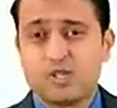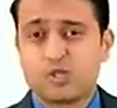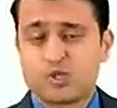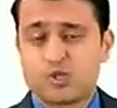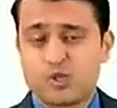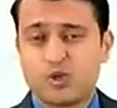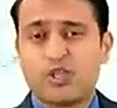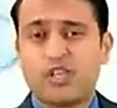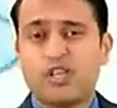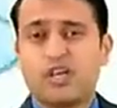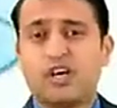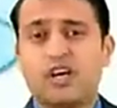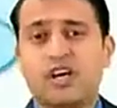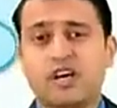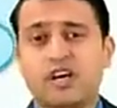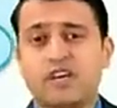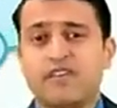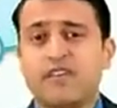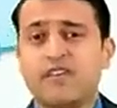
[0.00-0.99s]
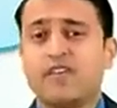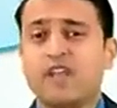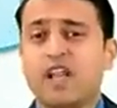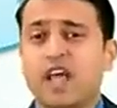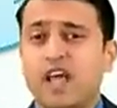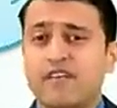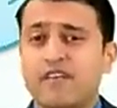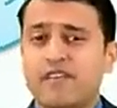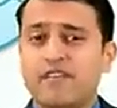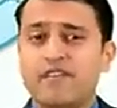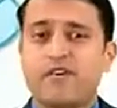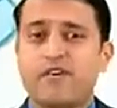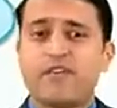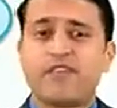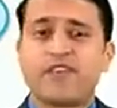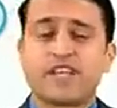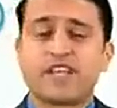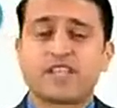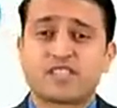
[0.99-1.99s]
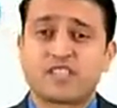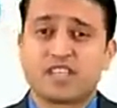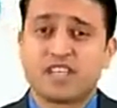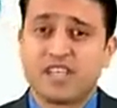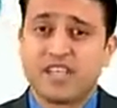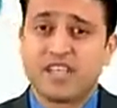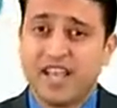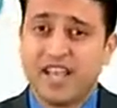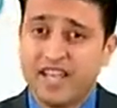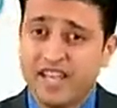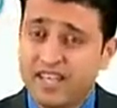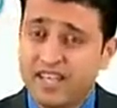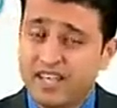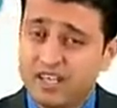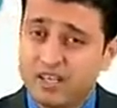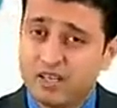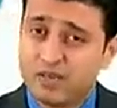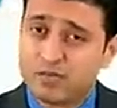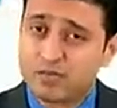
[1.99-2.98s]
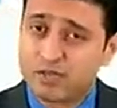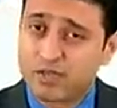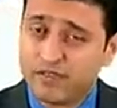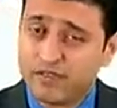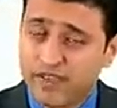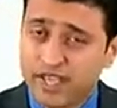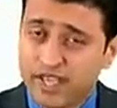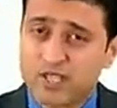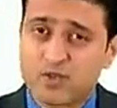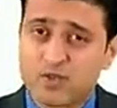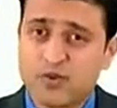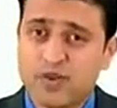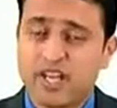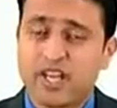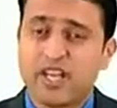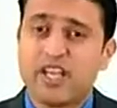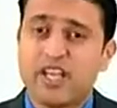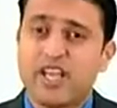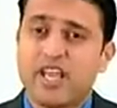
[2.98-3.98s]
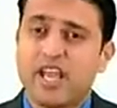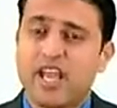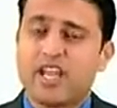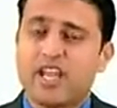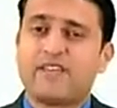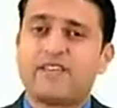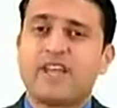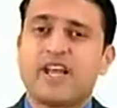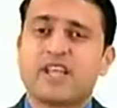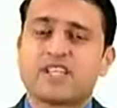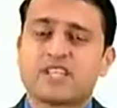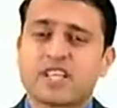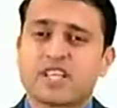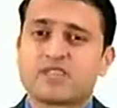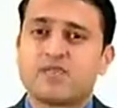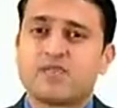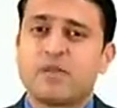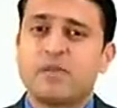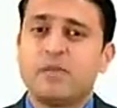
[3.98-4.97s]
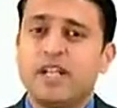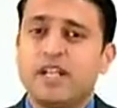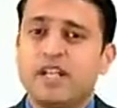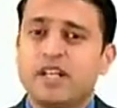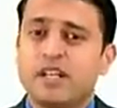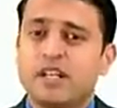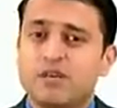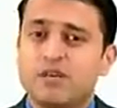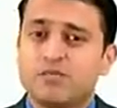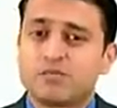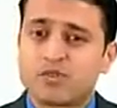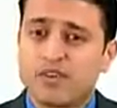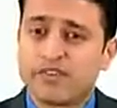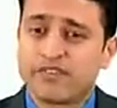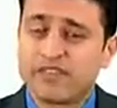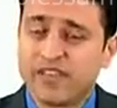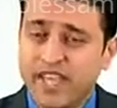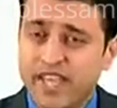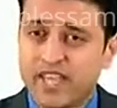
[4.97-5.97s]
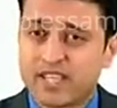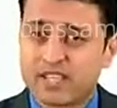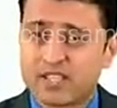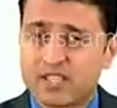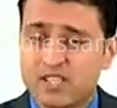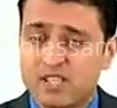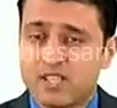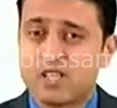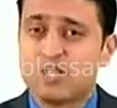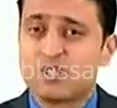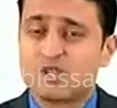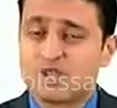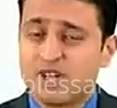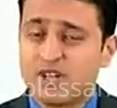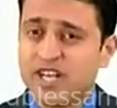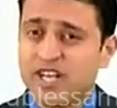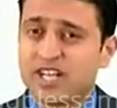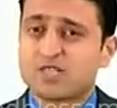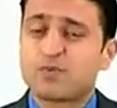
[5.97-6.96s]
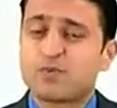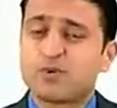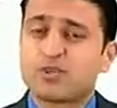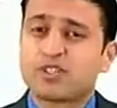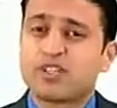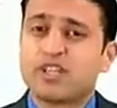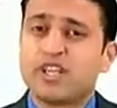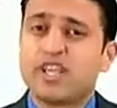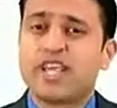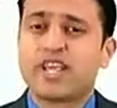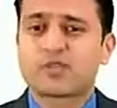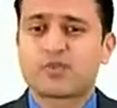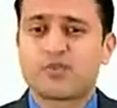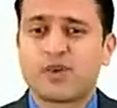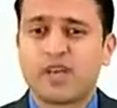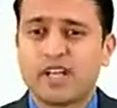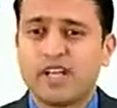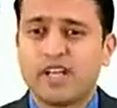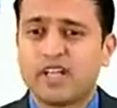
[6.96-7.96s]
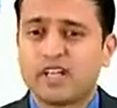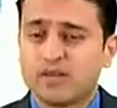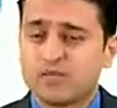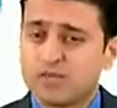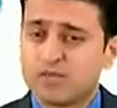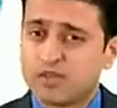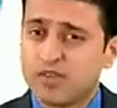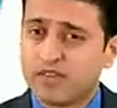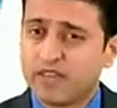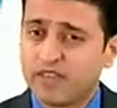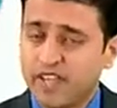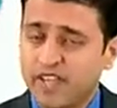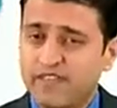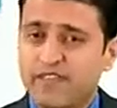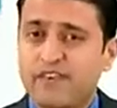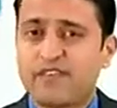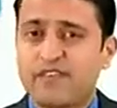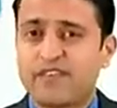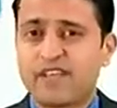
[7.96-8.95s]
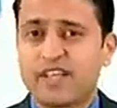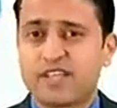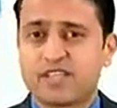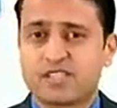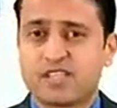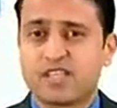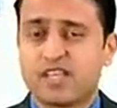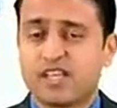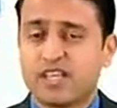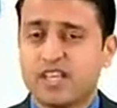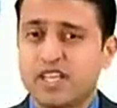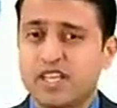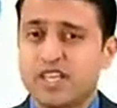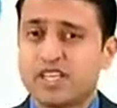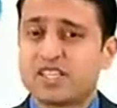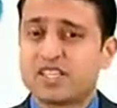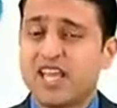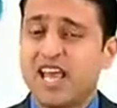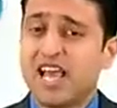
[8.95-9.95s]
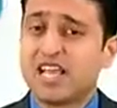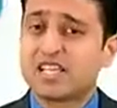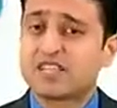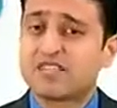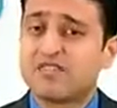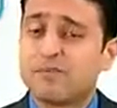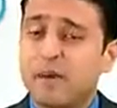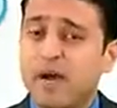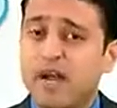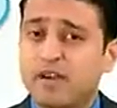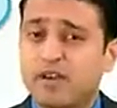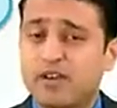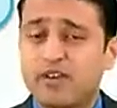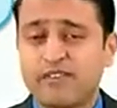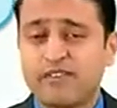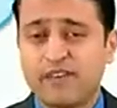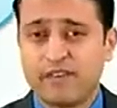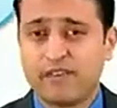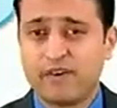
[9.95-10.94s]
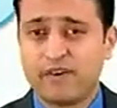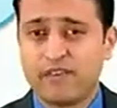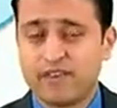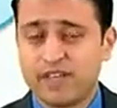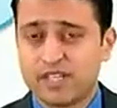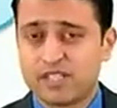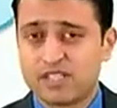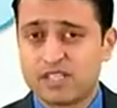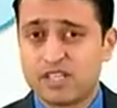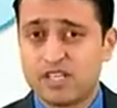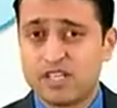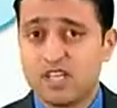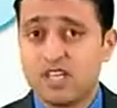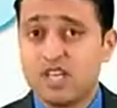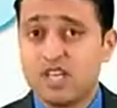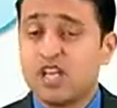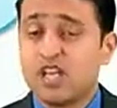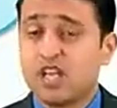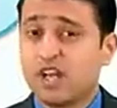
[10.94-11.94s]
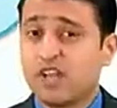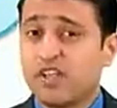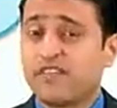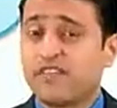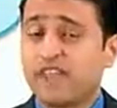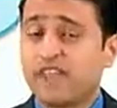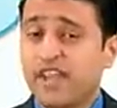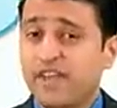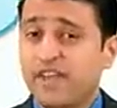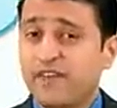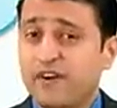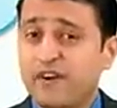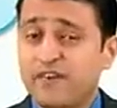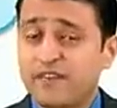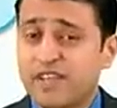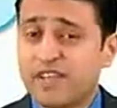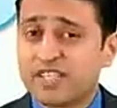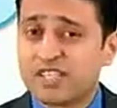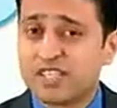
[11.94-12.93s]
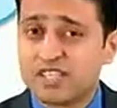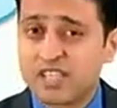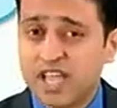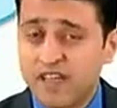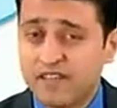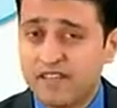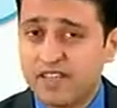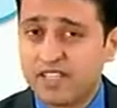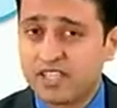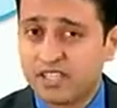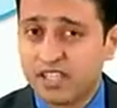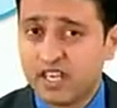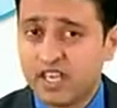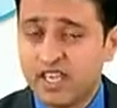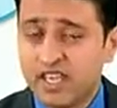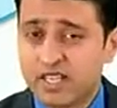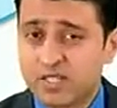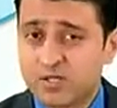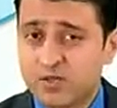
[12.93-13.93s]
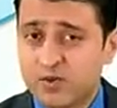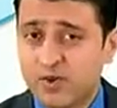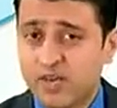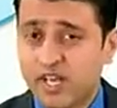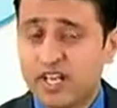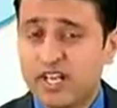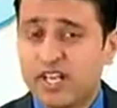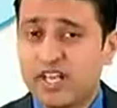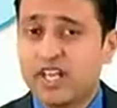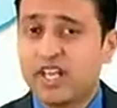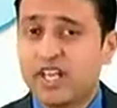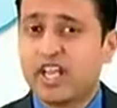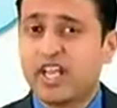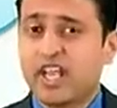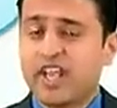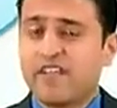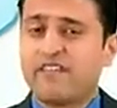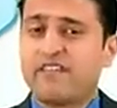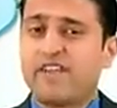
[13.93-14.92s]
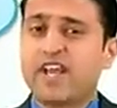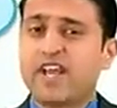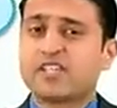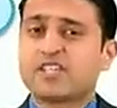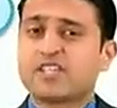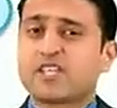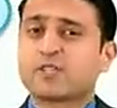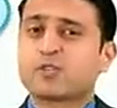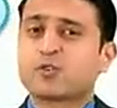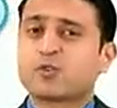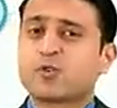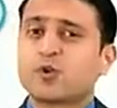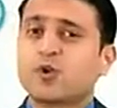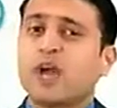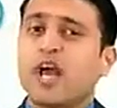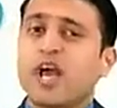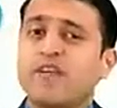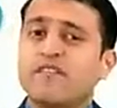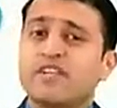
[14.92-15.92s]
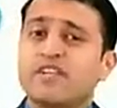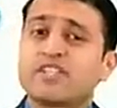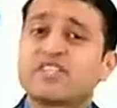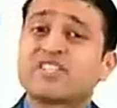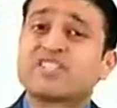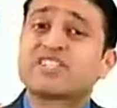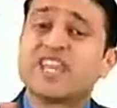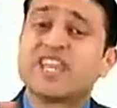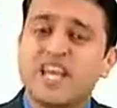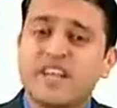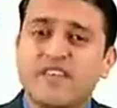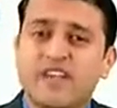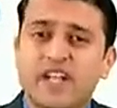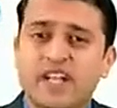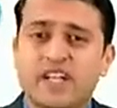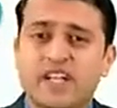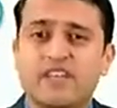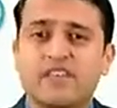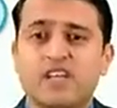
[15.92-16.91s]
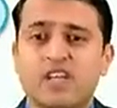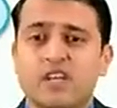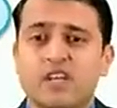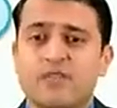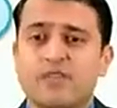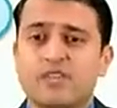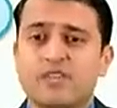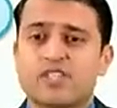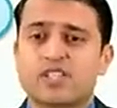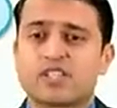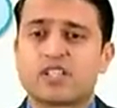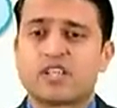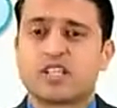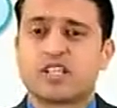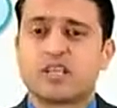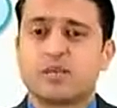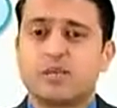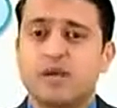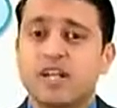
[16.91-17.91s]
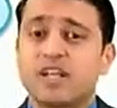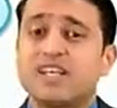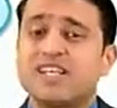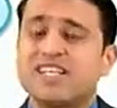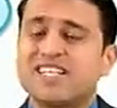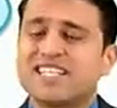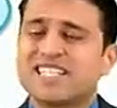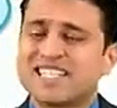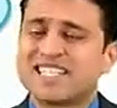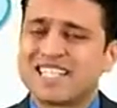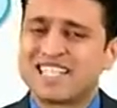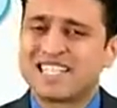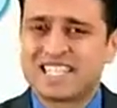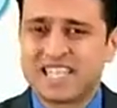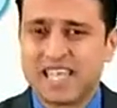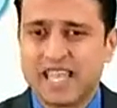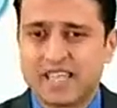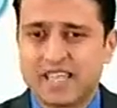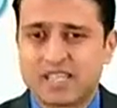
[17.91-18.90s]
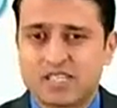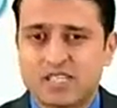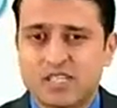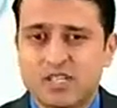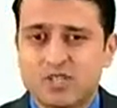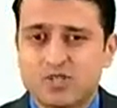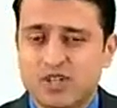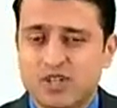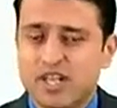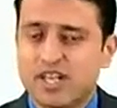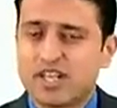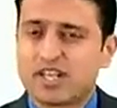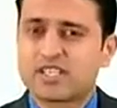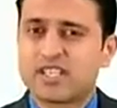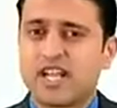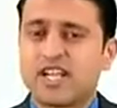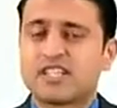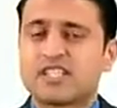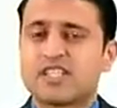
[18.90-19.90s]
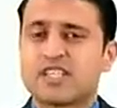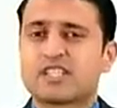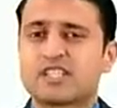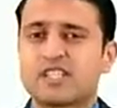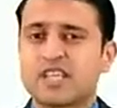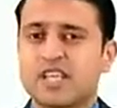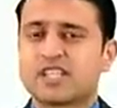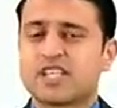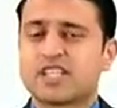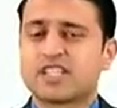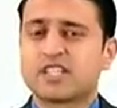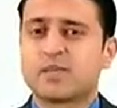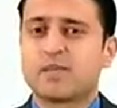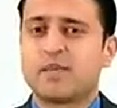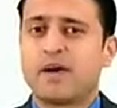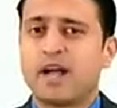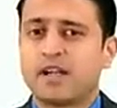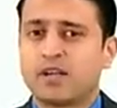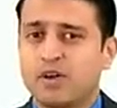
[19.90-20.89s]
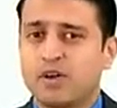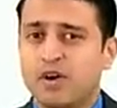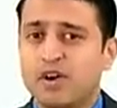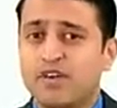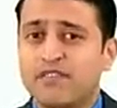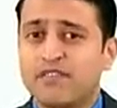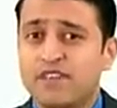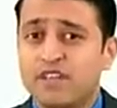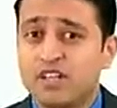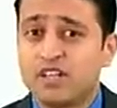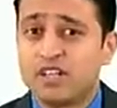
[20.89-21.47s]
So, here we will have f of x in terms of x square and f dash x will be in terms of x. So, let us put 3x square in terms of f of x is as a part of f of x. Now, if f of x is having 3x square, f dash x should have its derivative, which is nothing but 6x. So, let us write 6x as a part of